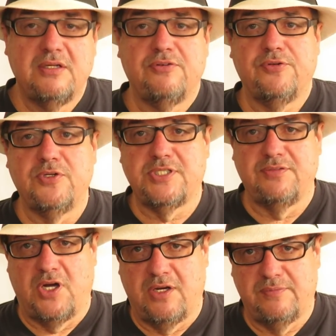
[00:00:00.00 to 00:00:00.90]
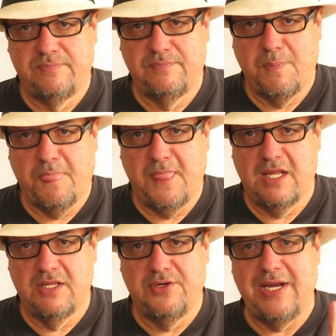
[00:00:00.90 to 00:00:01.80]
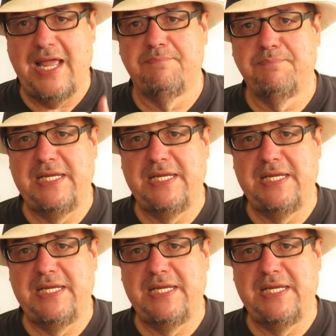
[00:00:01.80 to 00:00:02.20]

First of all, they're not